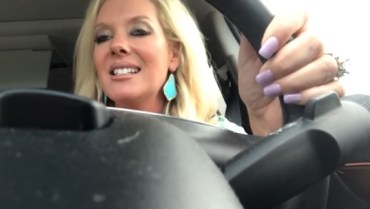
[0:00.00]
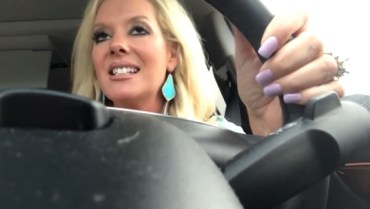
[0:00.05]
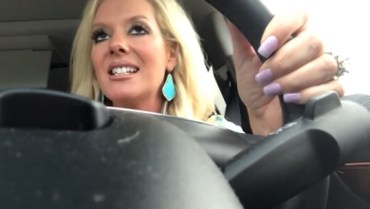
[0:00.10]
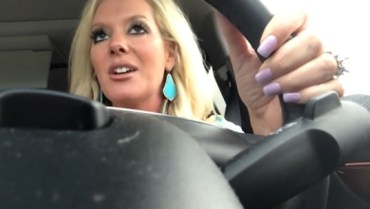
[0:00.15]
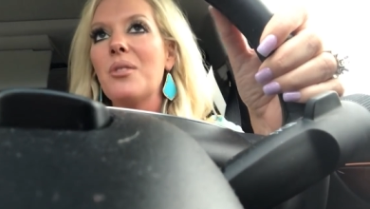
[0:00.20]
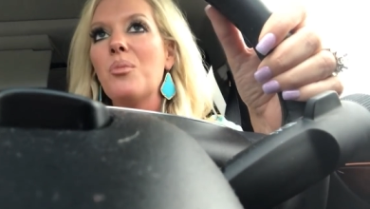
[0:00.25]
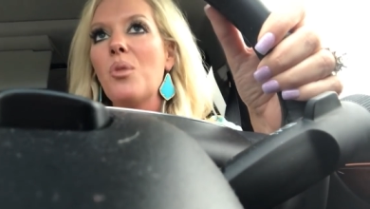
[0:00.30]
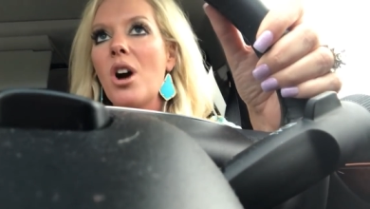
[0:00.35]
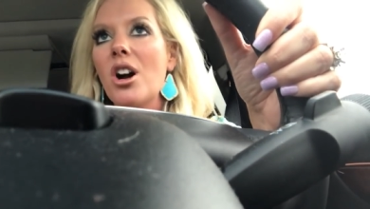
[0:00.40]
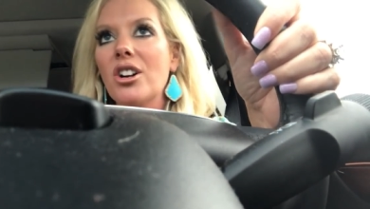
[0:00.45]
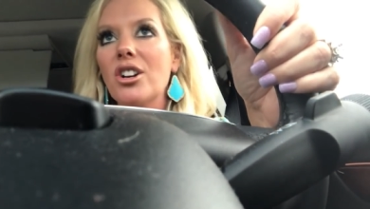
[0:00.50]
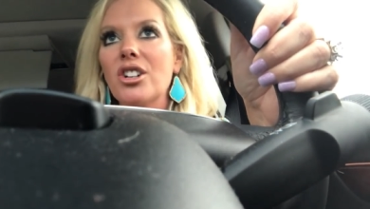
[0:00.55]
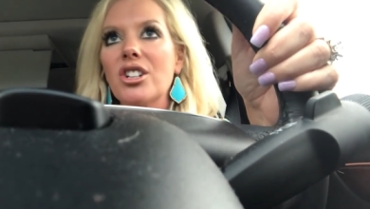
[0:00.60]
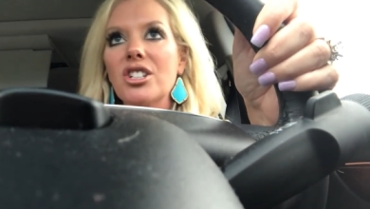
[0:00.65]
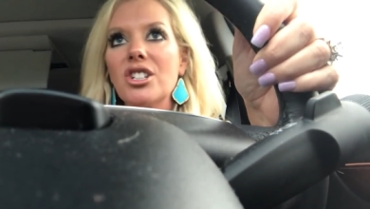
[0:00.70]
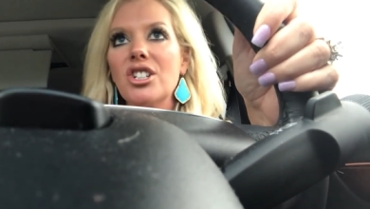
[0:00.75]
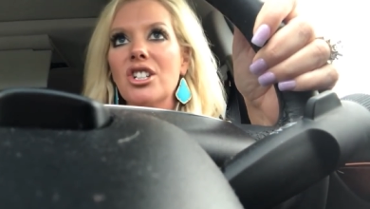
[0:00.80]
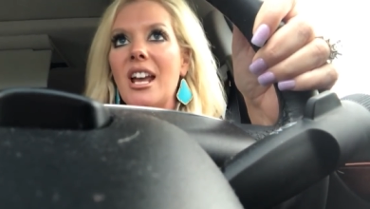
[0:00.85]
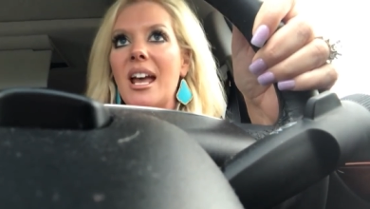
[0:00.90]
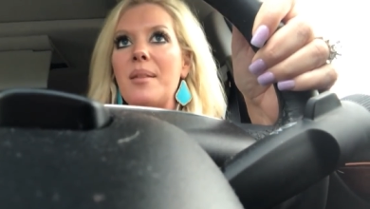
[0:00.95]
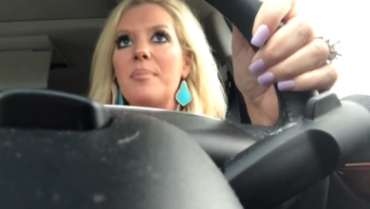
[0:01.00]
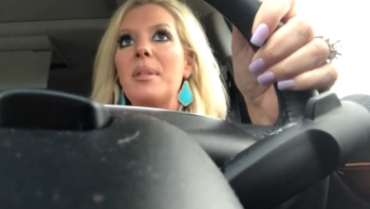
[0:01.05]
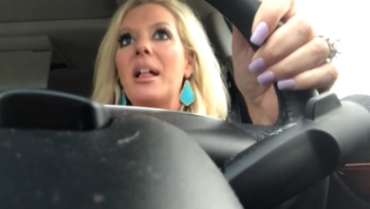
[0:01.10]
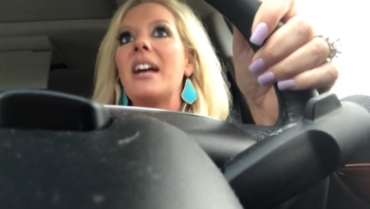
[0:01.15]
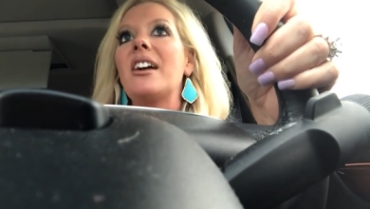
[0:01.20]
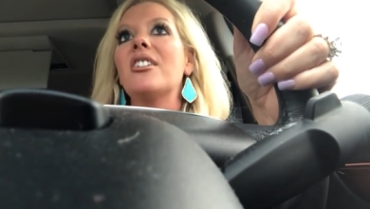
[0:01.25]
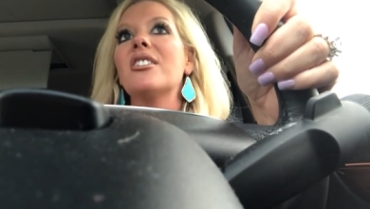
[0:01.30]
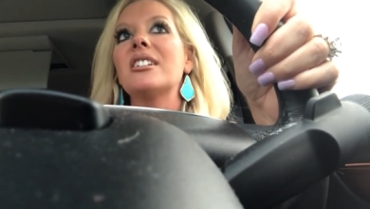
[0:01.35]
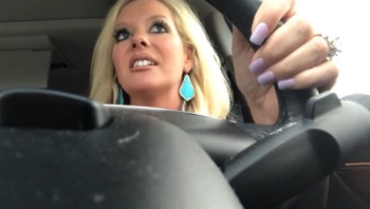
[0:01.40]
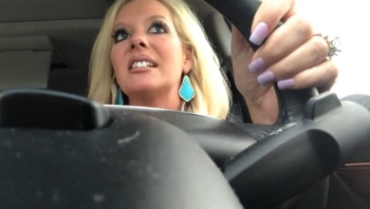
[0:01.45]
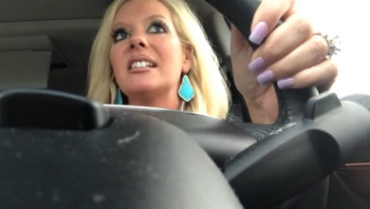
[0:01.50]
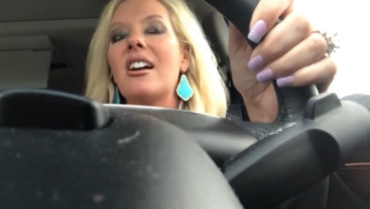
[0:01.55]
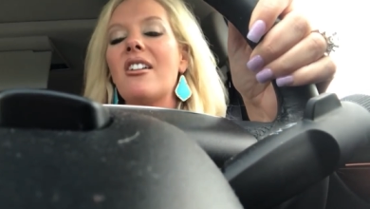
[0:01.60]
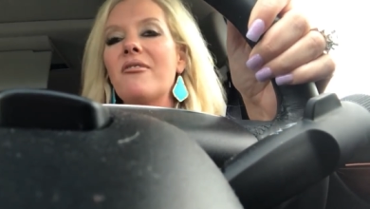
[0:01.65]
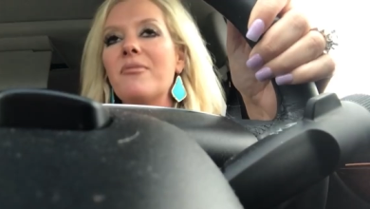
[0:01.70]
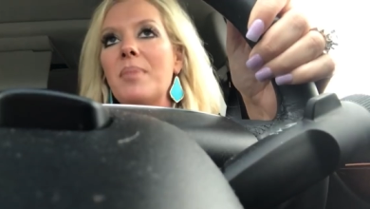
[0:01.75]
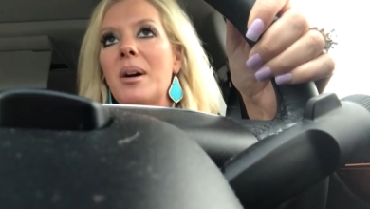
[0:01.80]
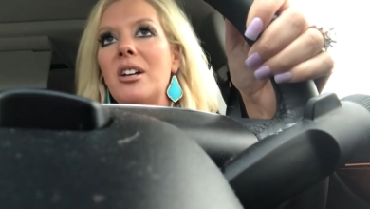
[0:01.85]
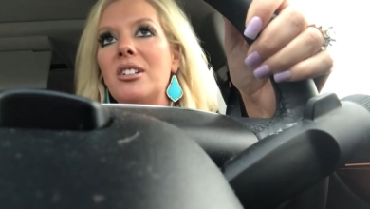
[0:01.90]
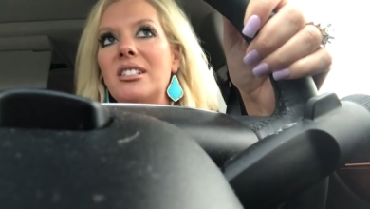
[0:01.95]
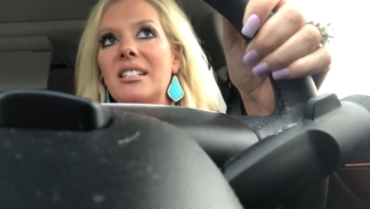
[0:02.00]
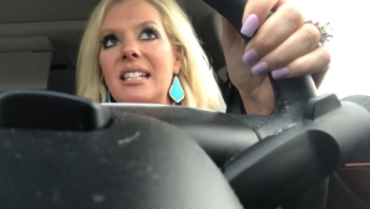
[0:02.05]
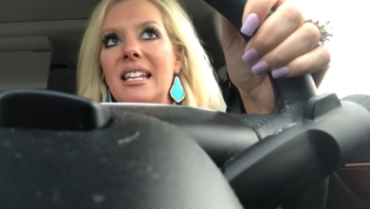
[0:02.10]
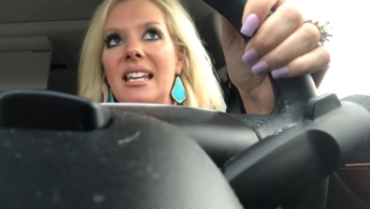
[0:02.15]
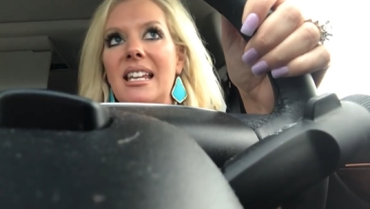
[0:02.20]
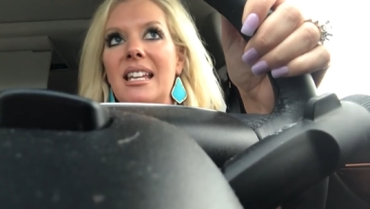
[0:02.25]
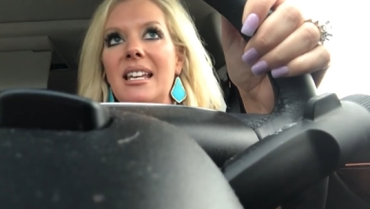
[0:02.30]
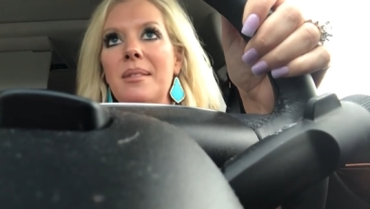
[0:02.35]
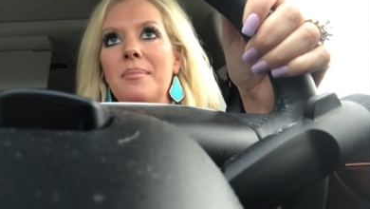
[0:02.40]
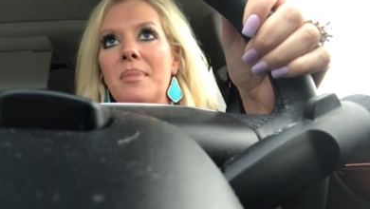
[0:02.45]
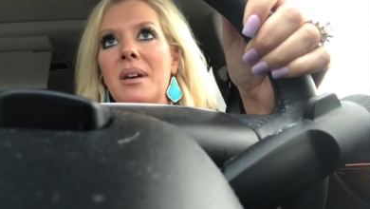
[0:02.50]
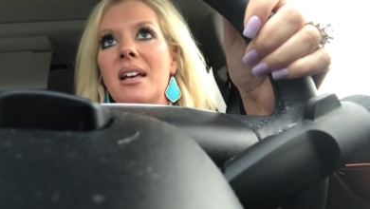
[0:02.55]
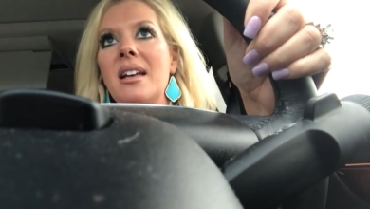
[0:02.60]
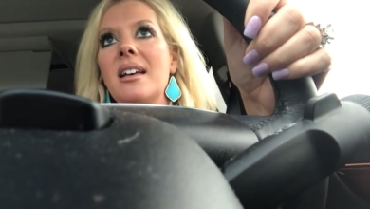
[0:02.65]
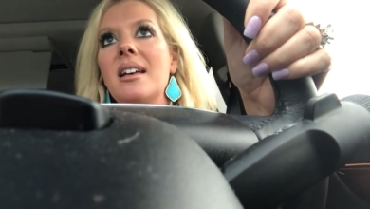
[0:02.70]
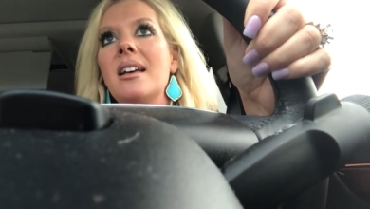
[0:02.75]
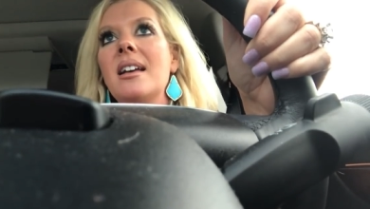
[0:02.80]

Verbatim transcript: and so Walker and Shay play on a softball team